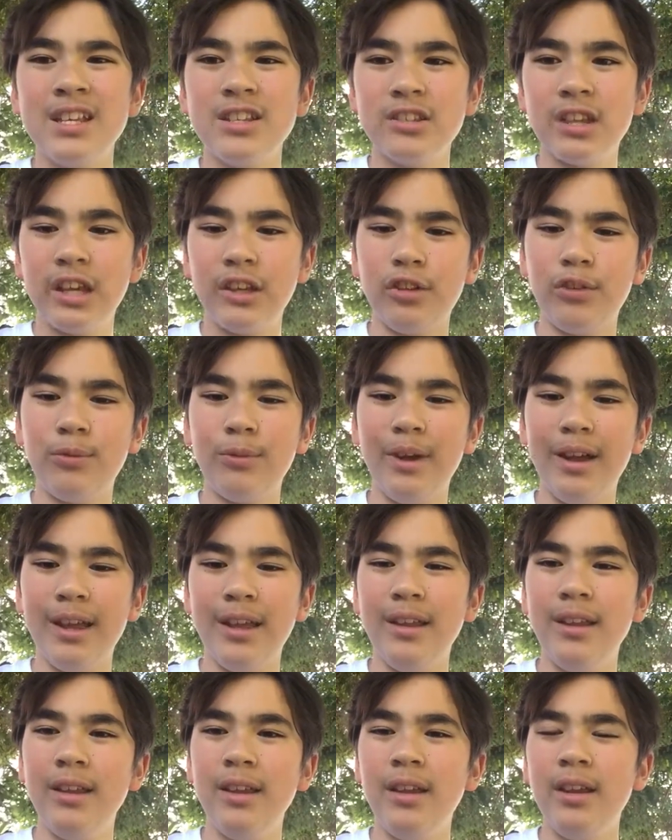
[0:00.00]
Size
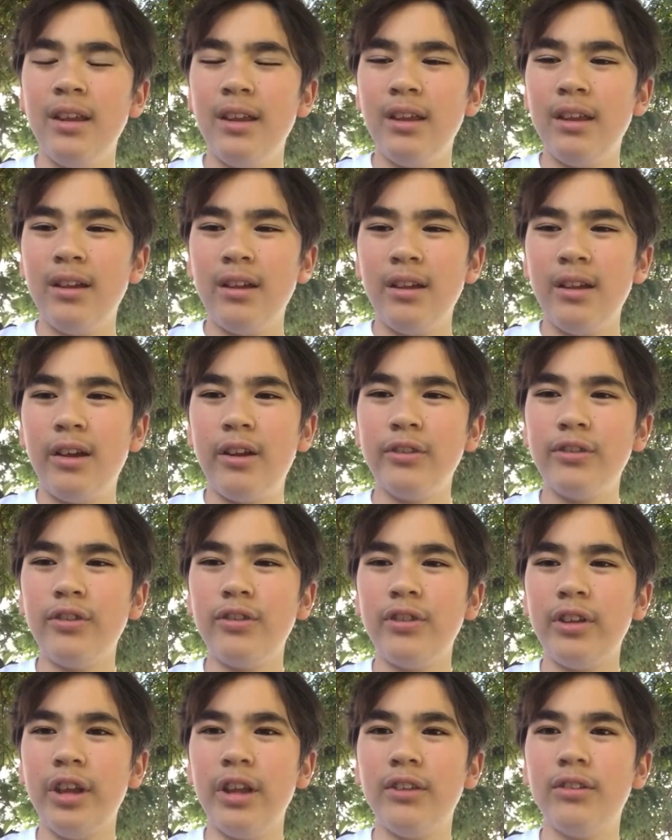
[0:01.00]
what? I'll
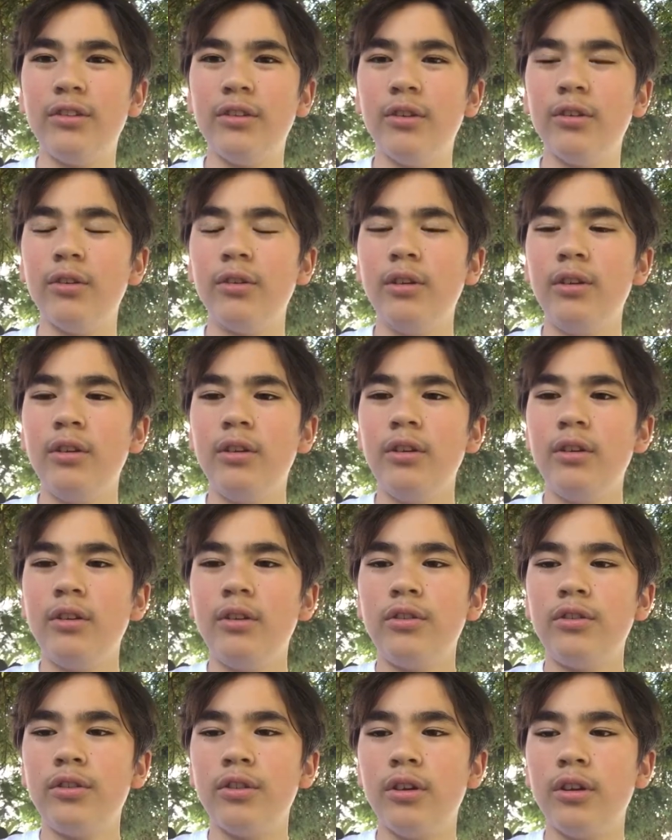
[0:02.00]
just answer,
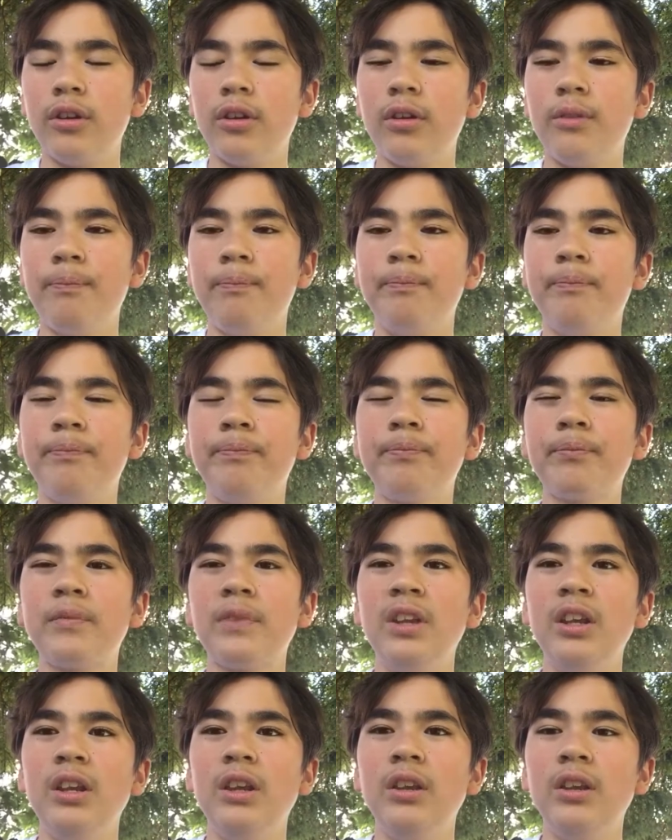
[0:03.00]
sir.
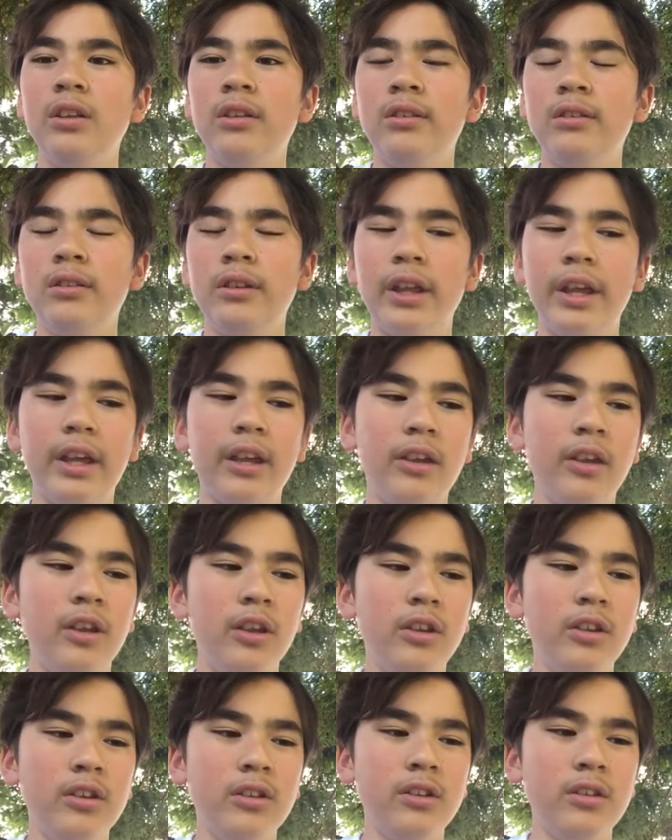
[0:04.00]
Like,
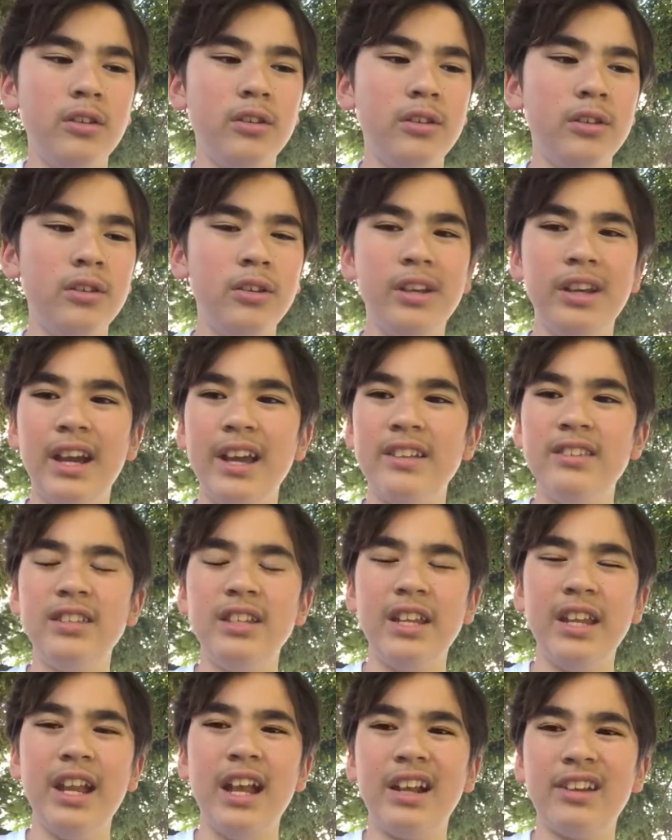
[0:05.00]
you guys
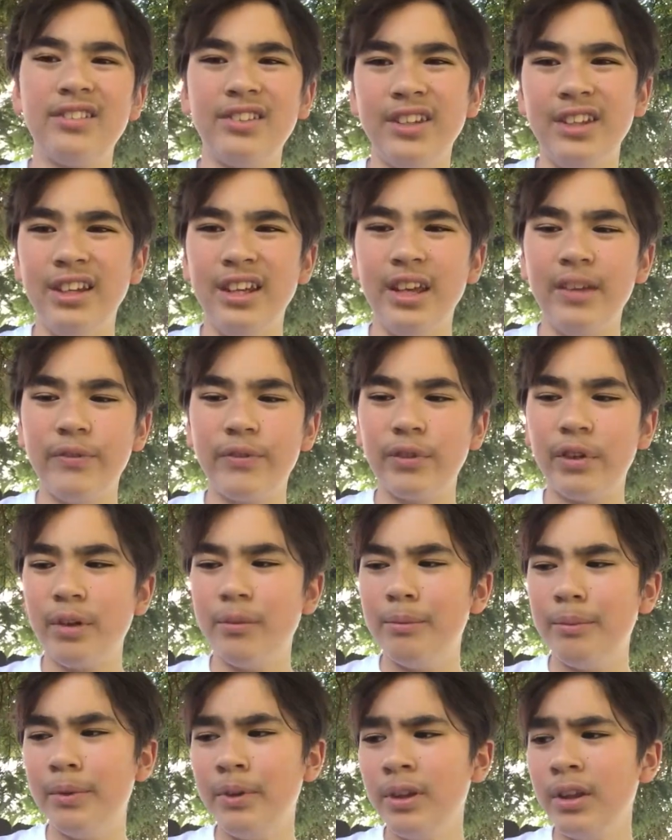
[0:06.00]
need to actually give
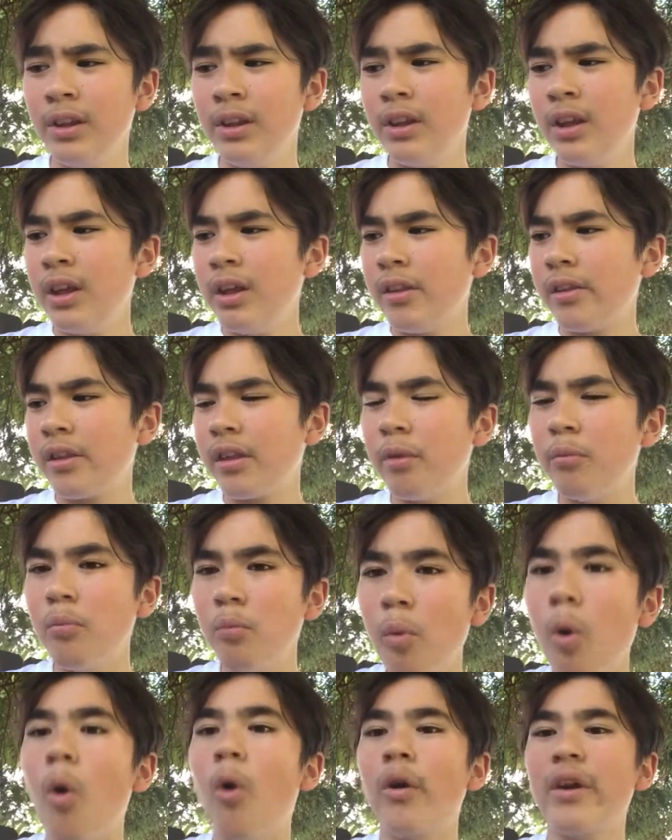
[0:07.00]
some
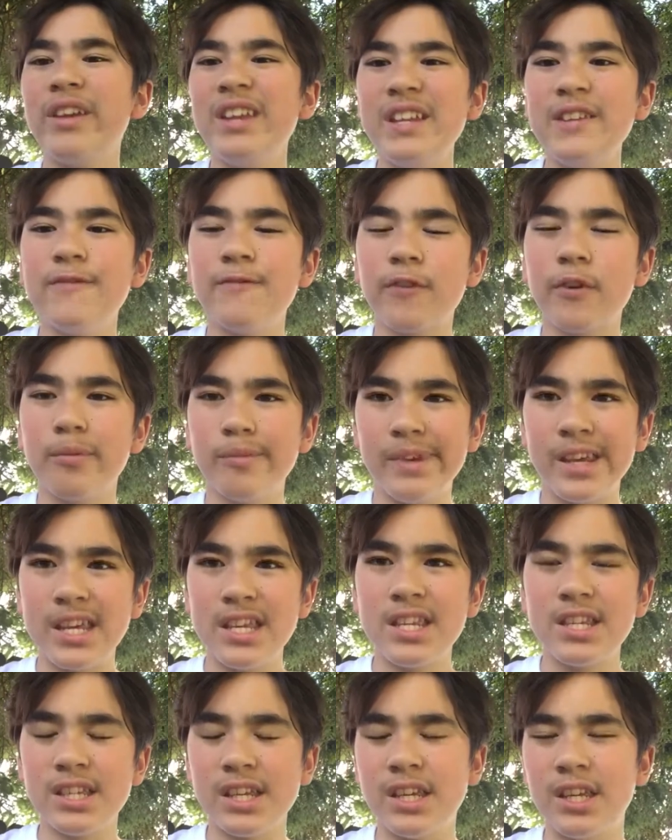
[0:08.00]
more
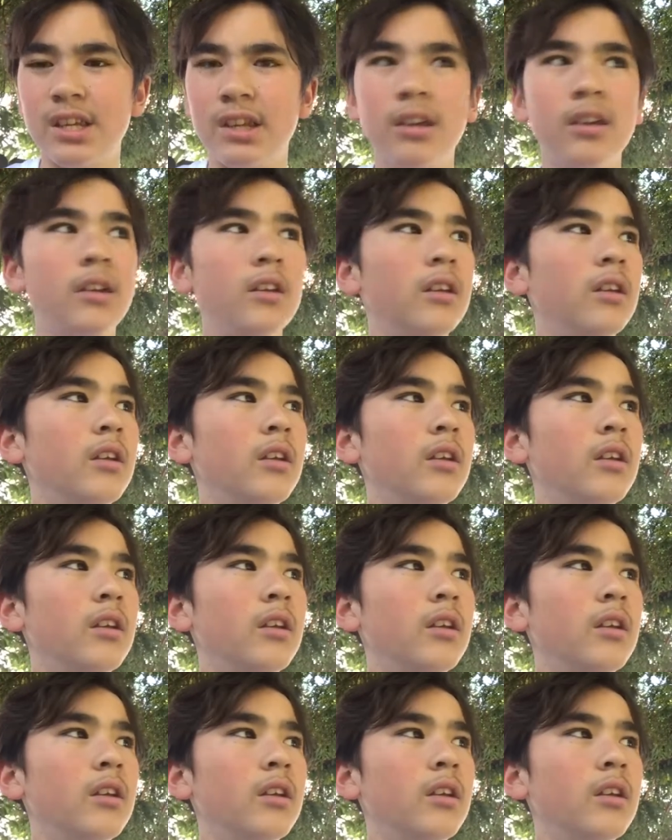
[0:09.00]
information.